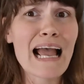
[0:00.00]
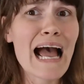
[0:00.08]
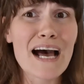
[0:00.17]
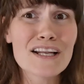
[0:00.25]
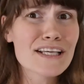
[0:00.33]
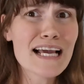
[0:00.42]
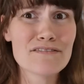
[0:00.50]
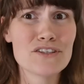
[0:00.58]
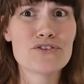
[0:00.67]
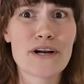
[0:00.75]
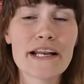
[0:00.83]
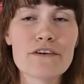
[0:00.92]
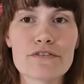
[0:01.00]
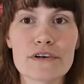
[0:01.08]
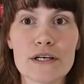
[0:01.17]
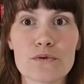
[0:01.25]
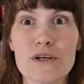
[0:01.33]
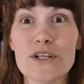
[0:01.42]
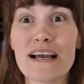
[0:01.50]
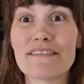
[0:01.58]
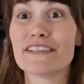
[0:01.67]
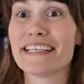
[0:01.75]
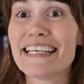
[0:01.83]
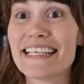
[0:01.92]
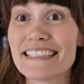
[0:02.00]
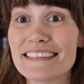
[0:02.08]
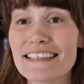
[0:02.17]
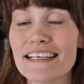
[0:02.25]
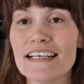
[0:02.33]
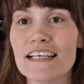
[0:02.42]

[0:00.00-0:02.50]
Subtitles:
How do you have to train for it? What do you have to eat?